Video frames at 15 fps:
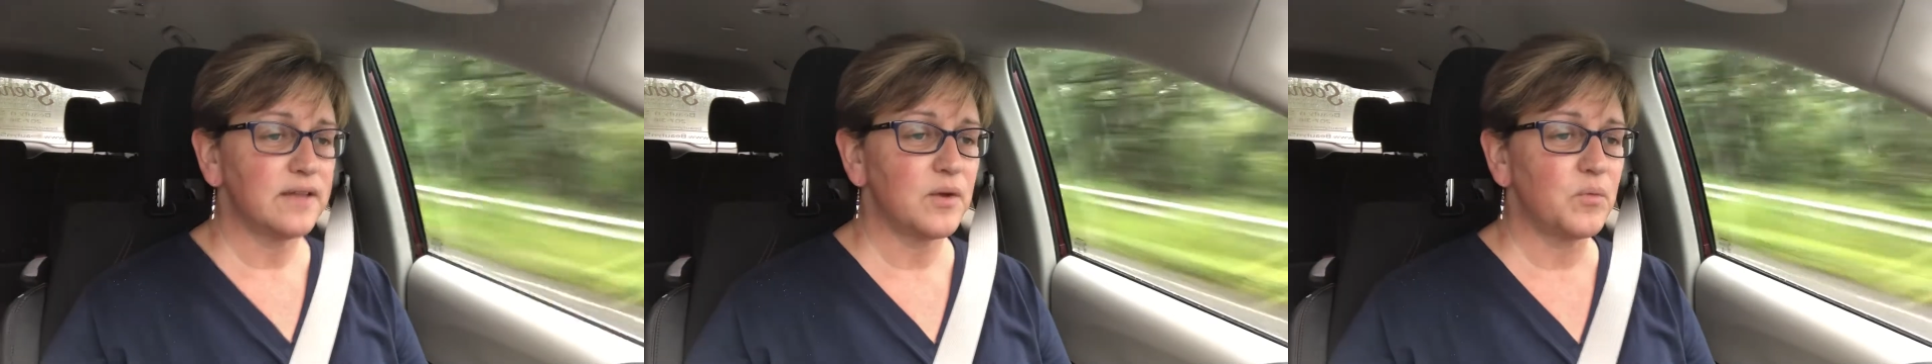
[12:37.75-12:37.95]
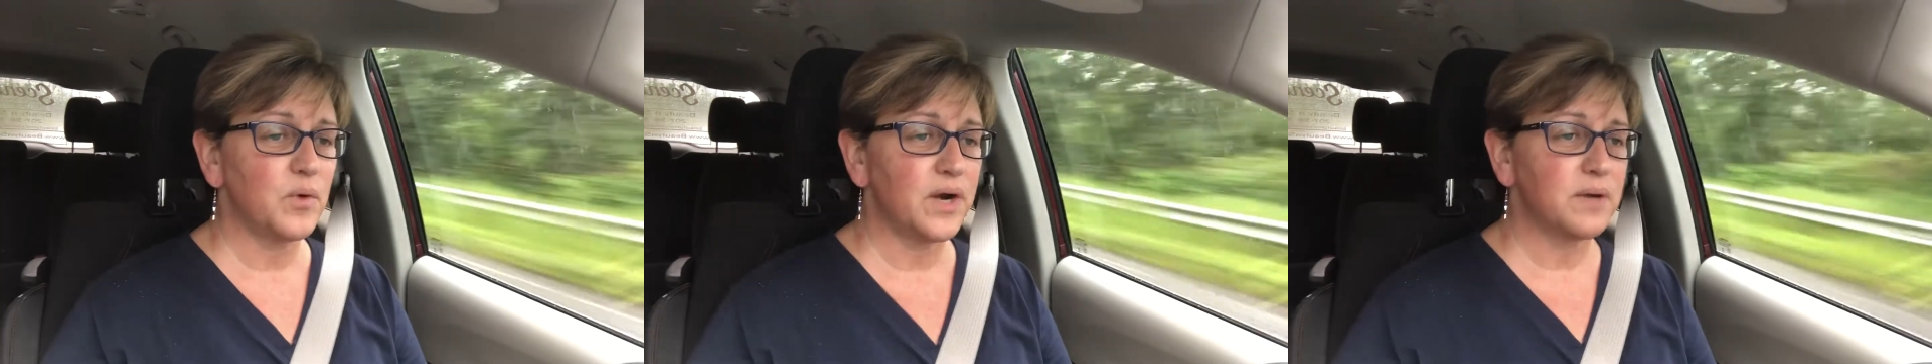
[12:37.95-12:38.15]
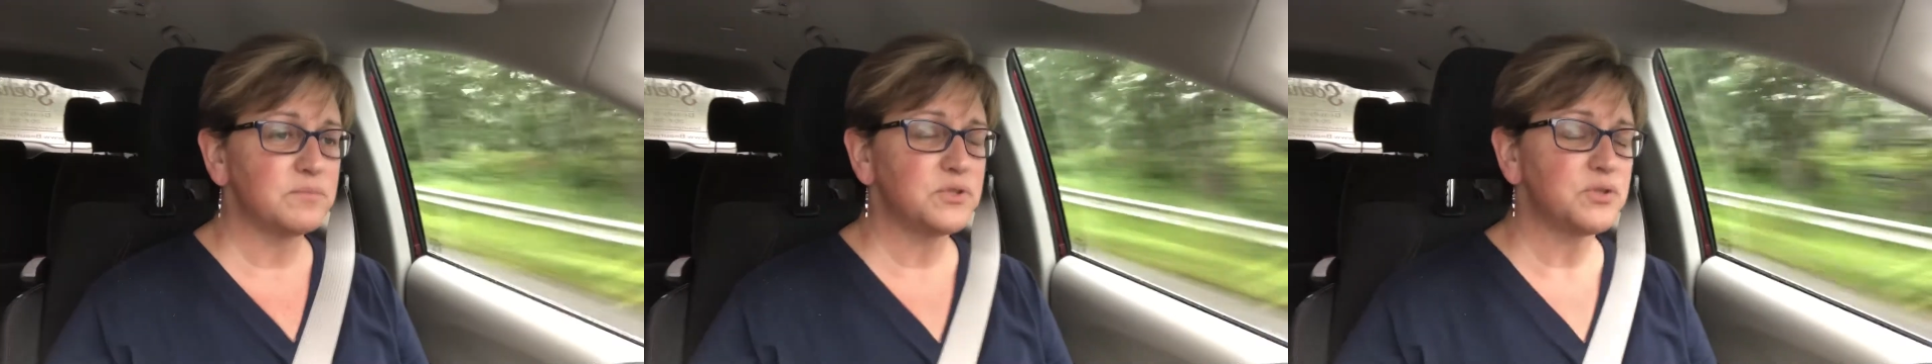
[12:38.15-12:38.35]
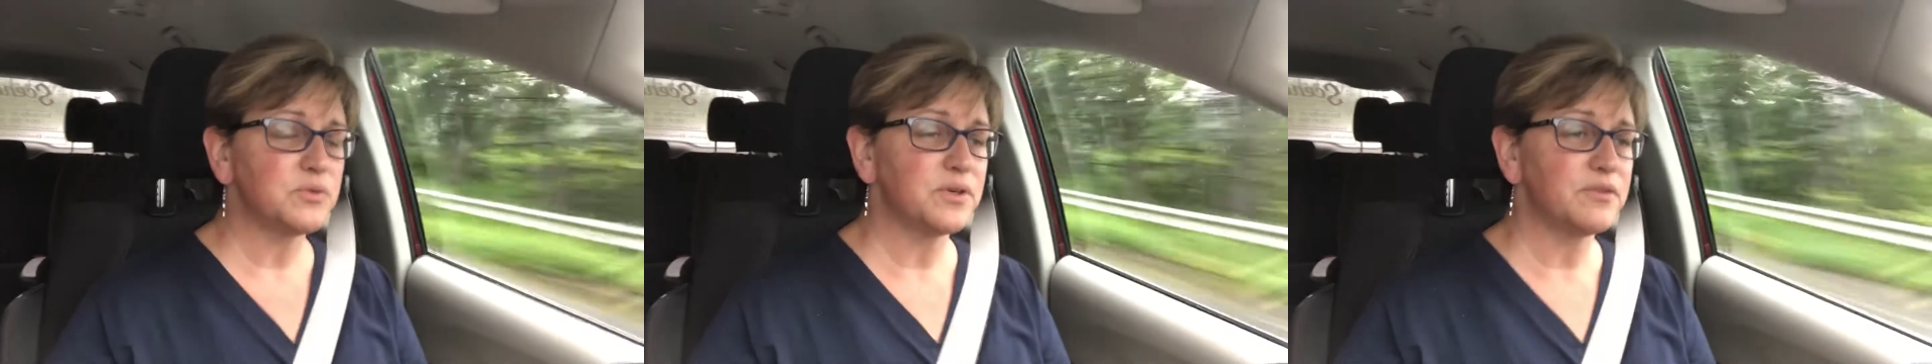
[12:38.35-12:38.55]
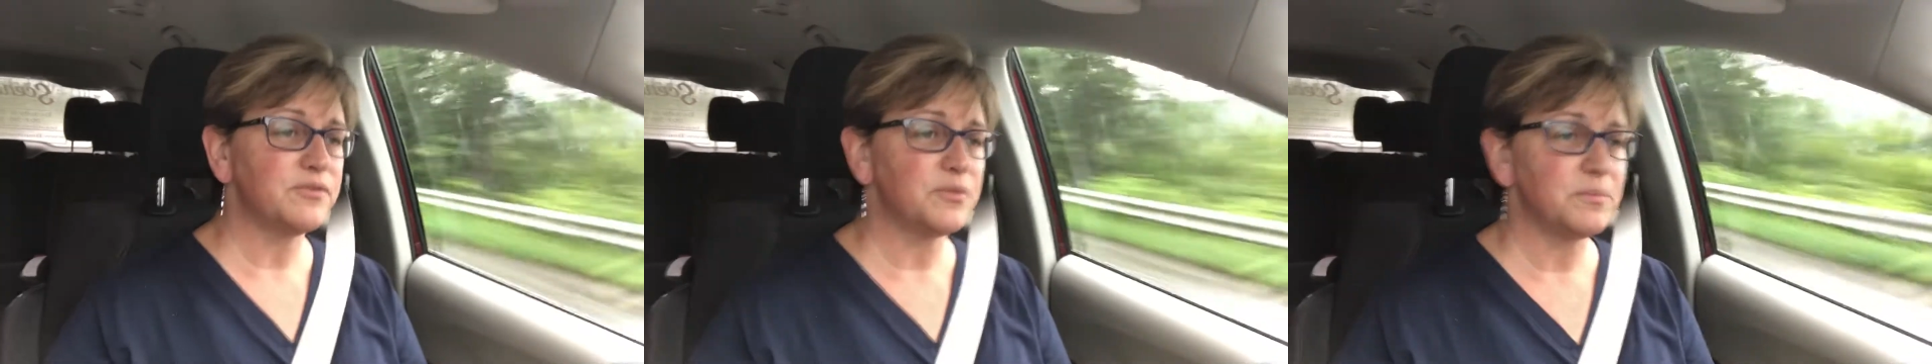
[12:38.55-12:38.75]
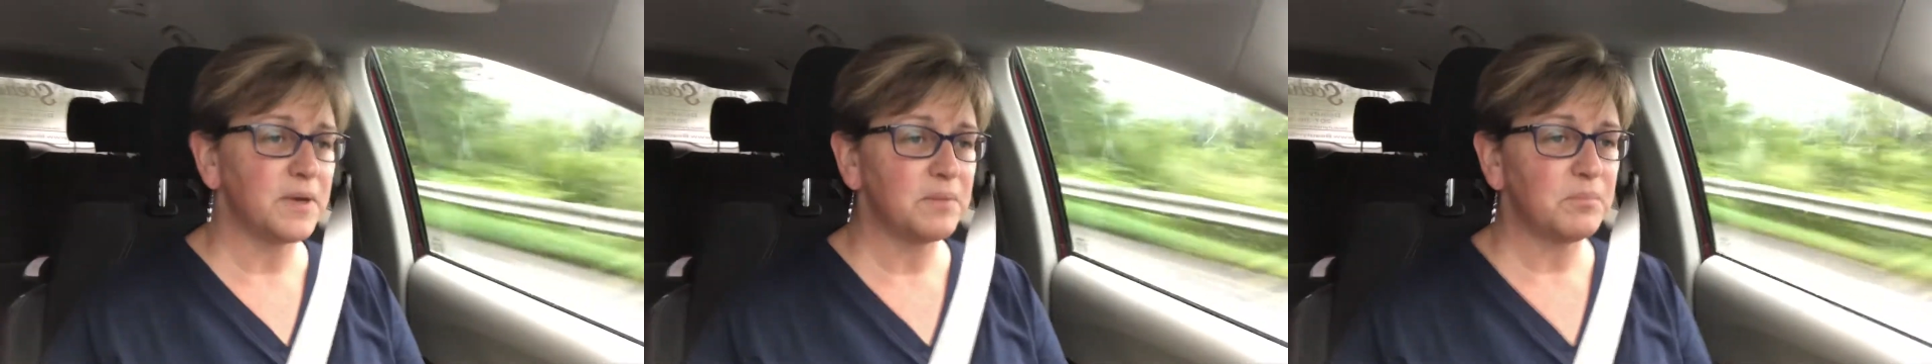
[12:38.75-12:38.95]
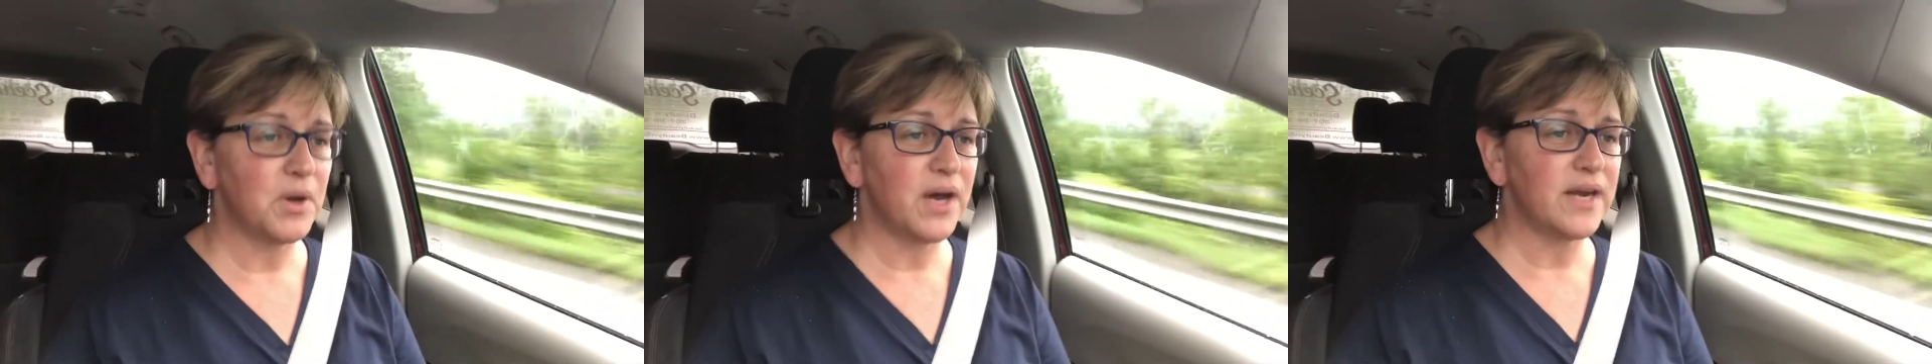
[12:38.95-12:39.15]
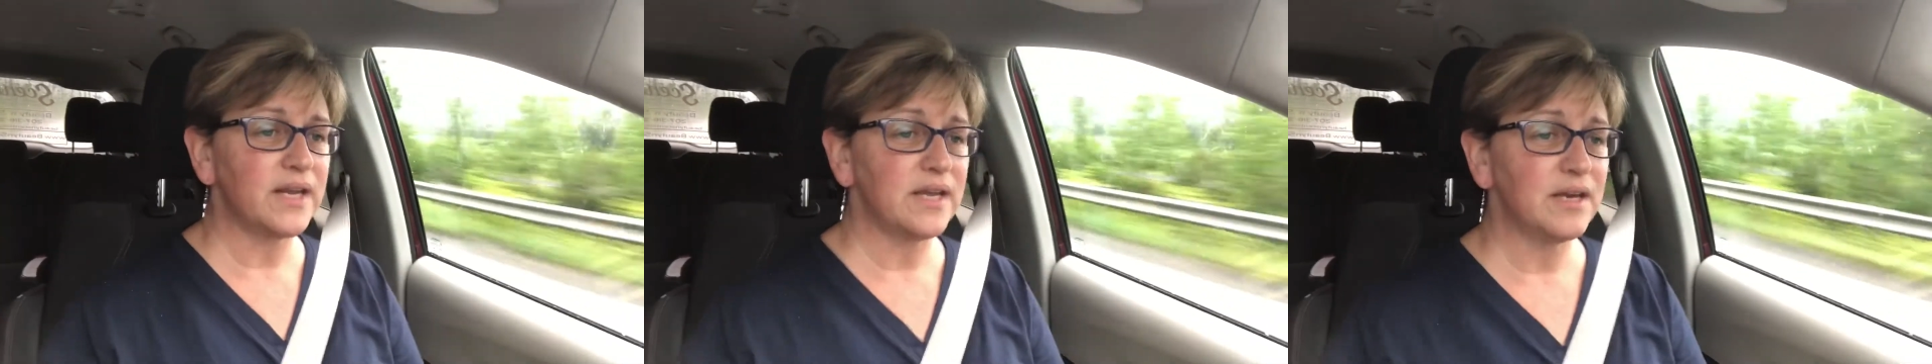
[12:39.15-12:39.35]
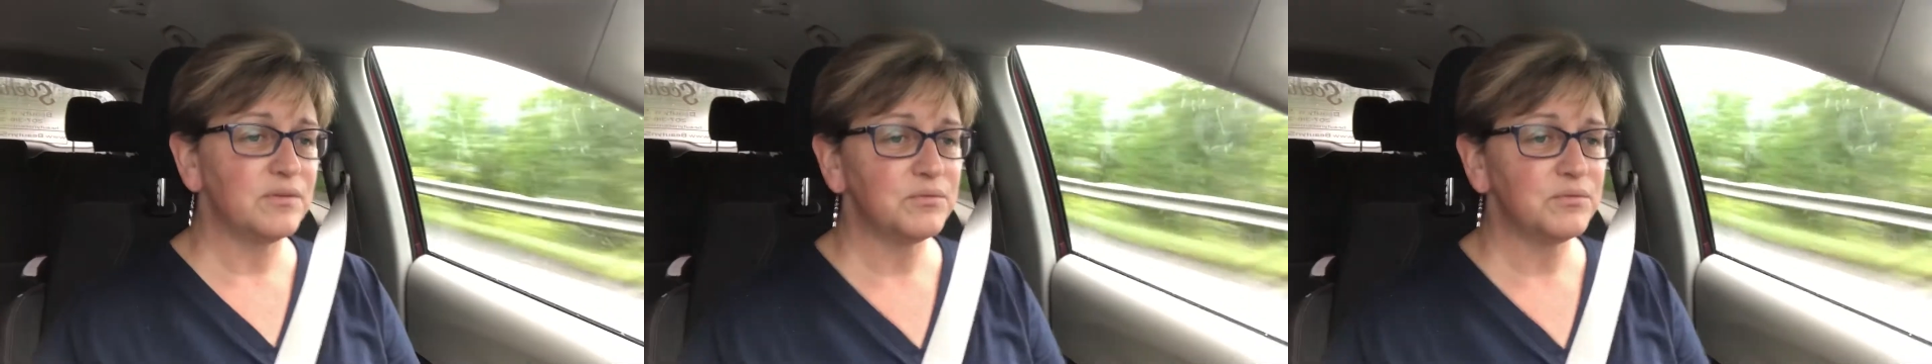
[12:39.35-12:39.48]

that what I'm doing for my body,